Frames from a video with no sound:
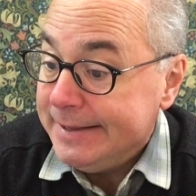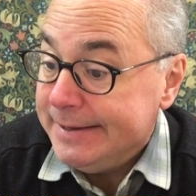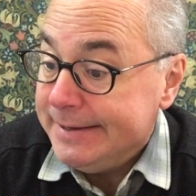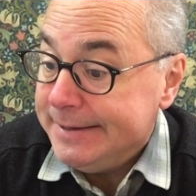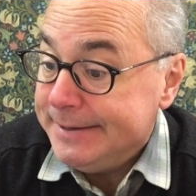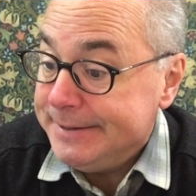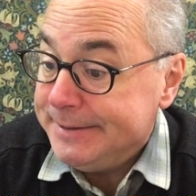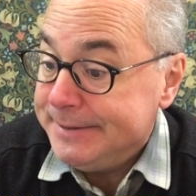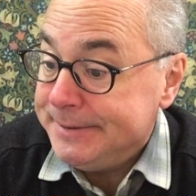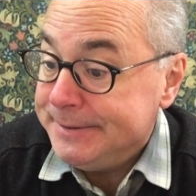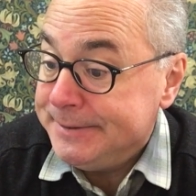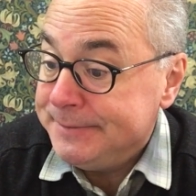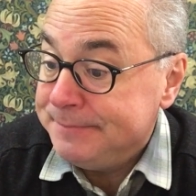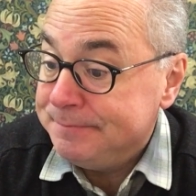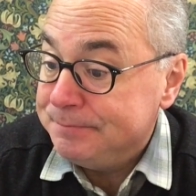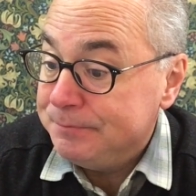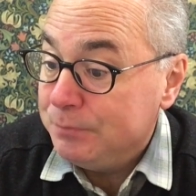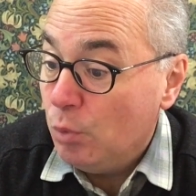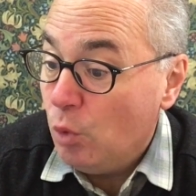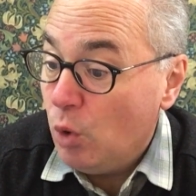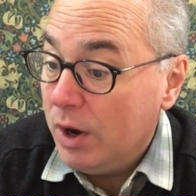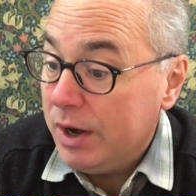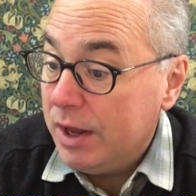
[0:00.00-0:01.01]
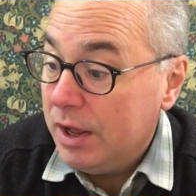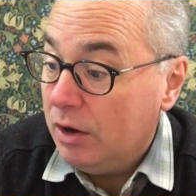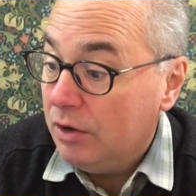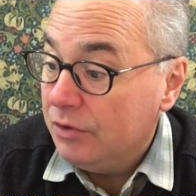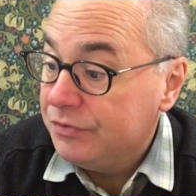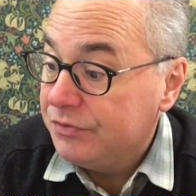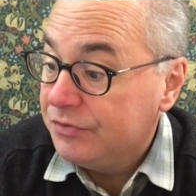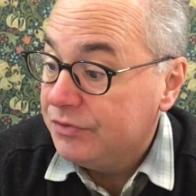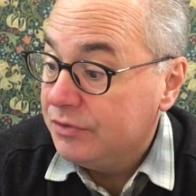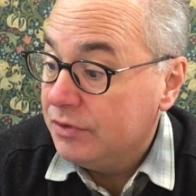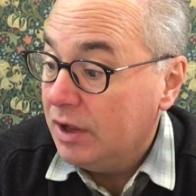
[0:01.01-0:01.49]
What
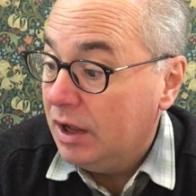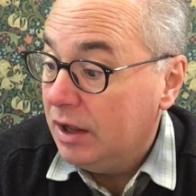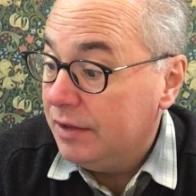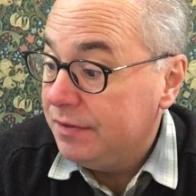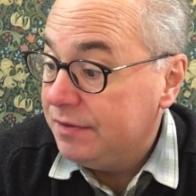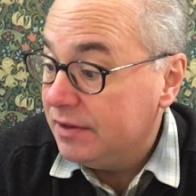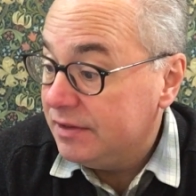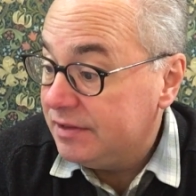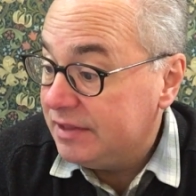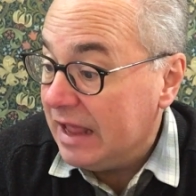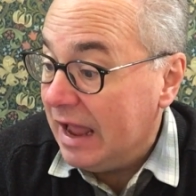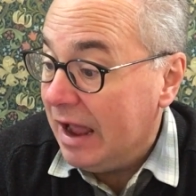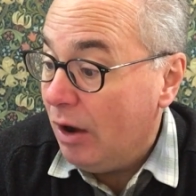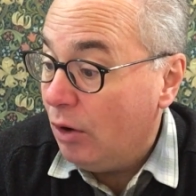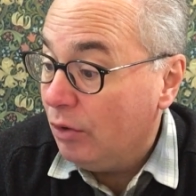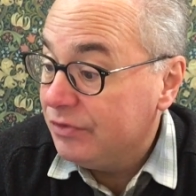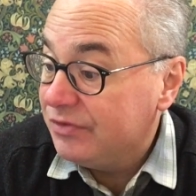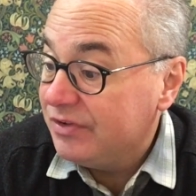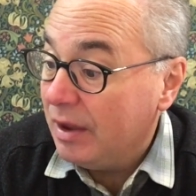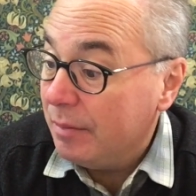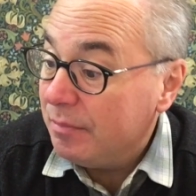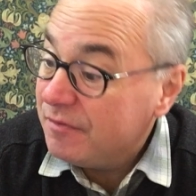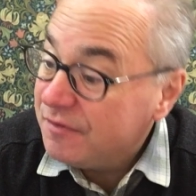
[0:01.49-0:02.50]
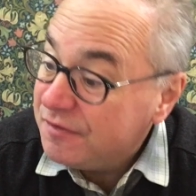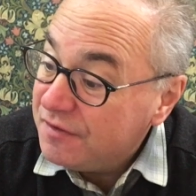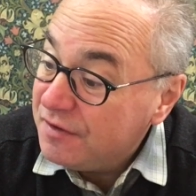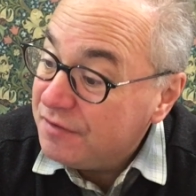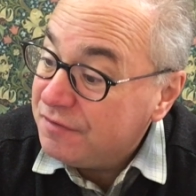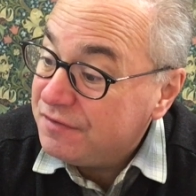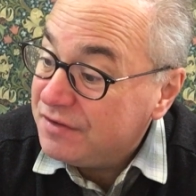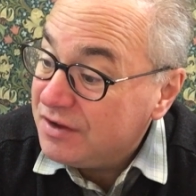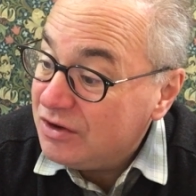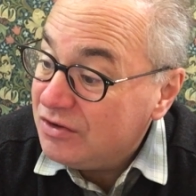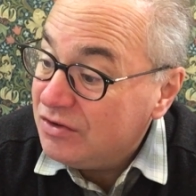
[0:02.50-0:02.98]
else? The Dow is up
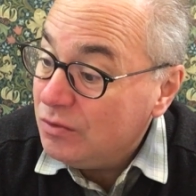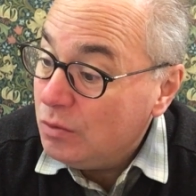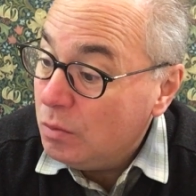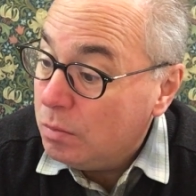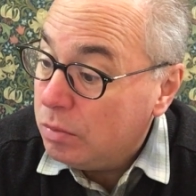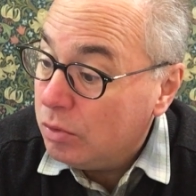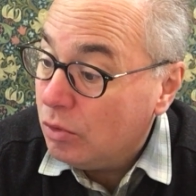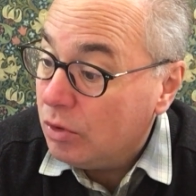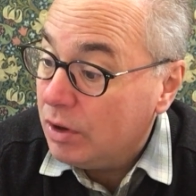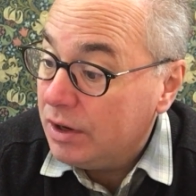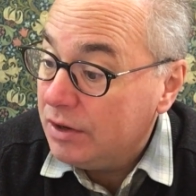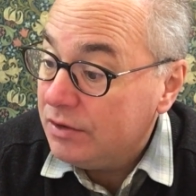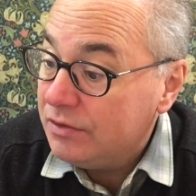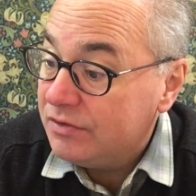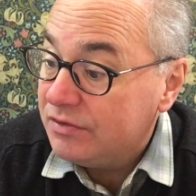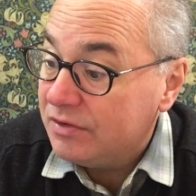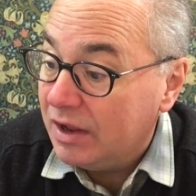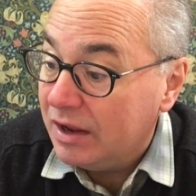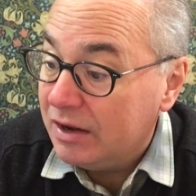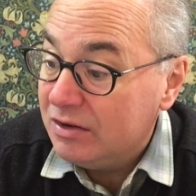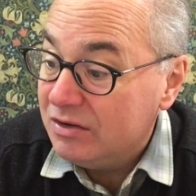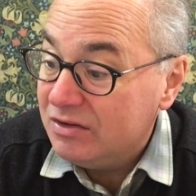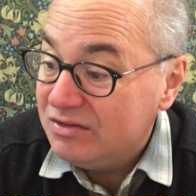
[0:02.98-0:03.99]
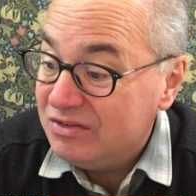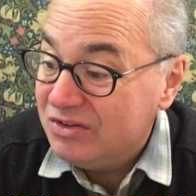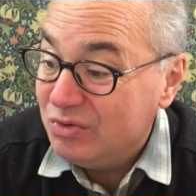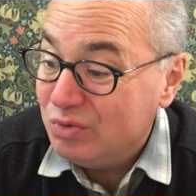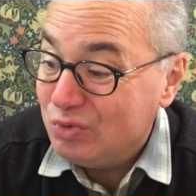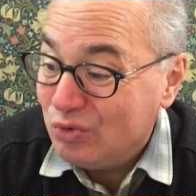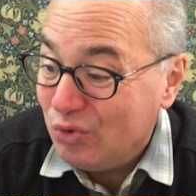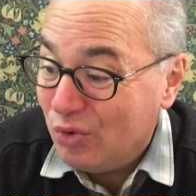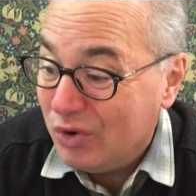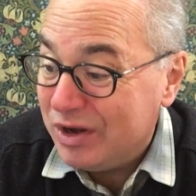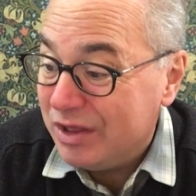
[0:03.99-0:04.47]
52 points at
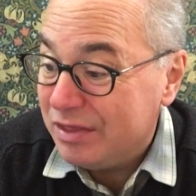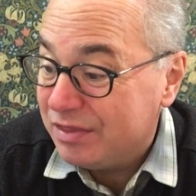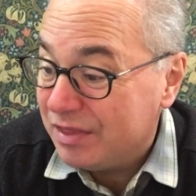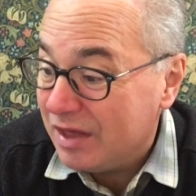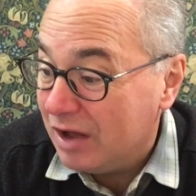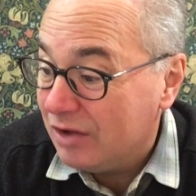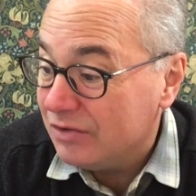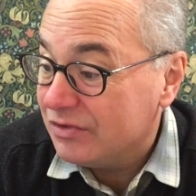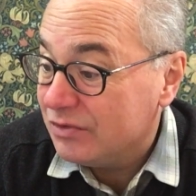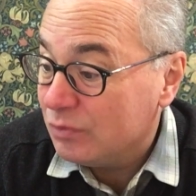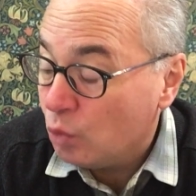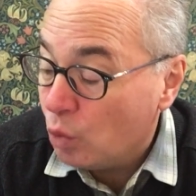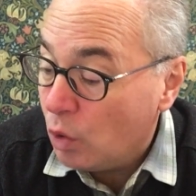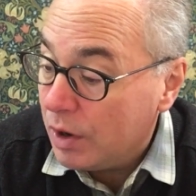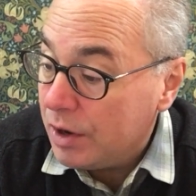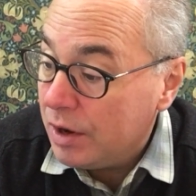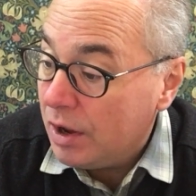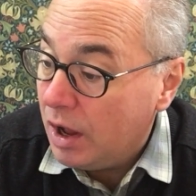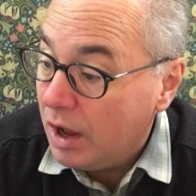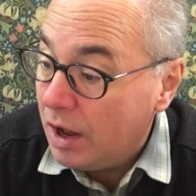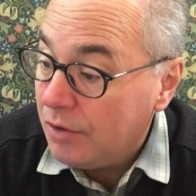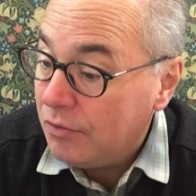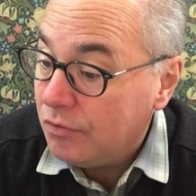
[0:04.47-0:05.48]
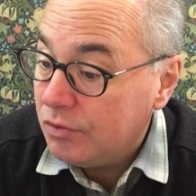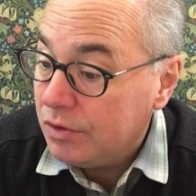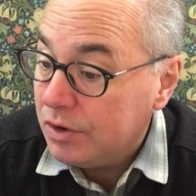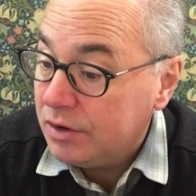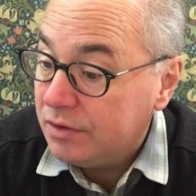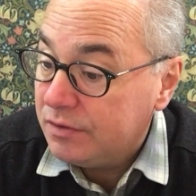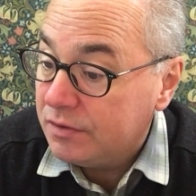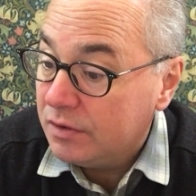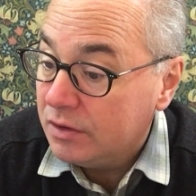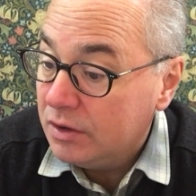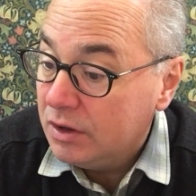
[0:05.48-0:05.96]

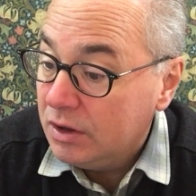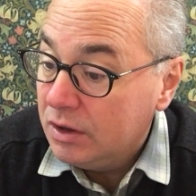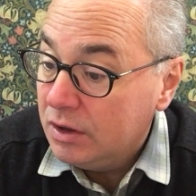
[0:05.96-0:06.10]
20,100.